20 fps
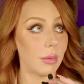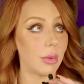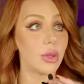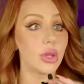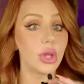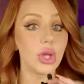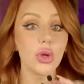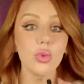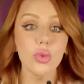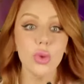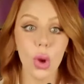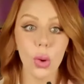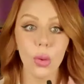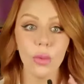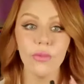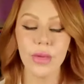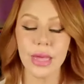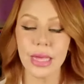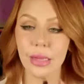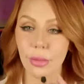do you know if
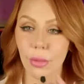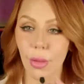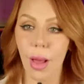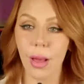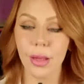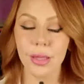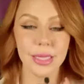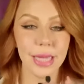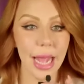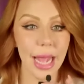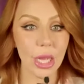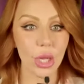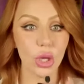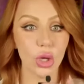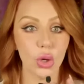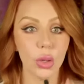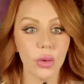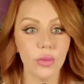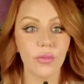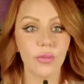he lost a
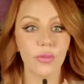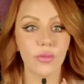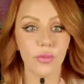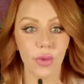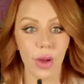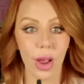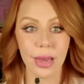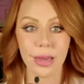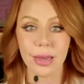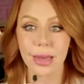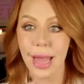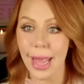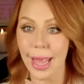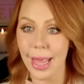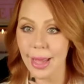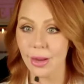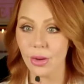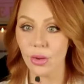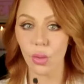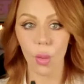good friend
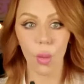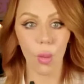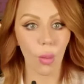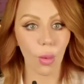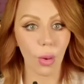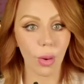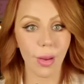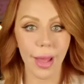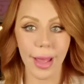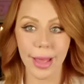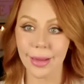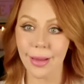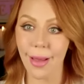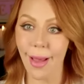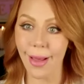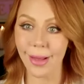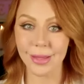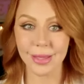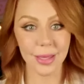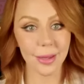and or a
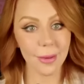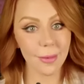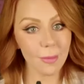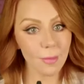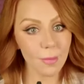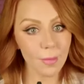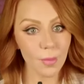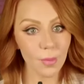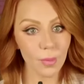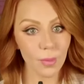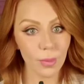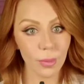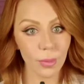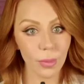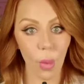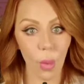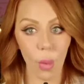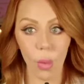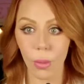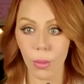cousin?
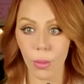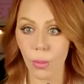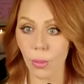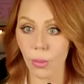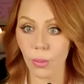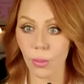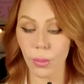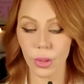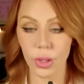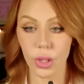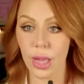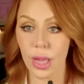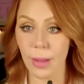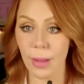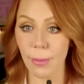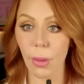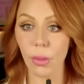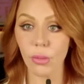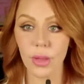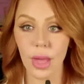Which they
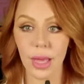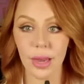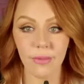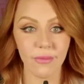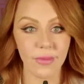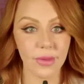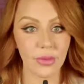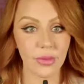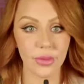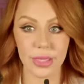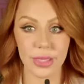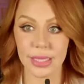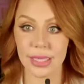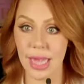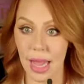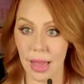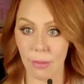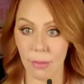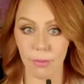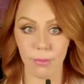both kind of feel the
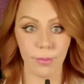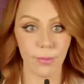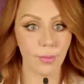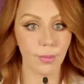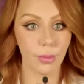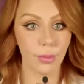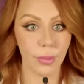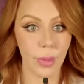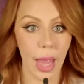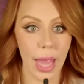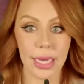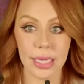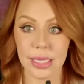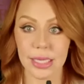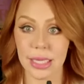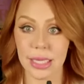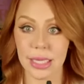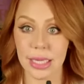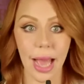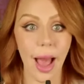same. And it's
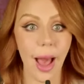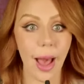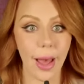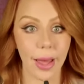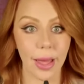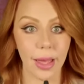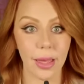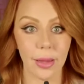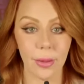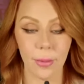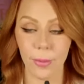a guy.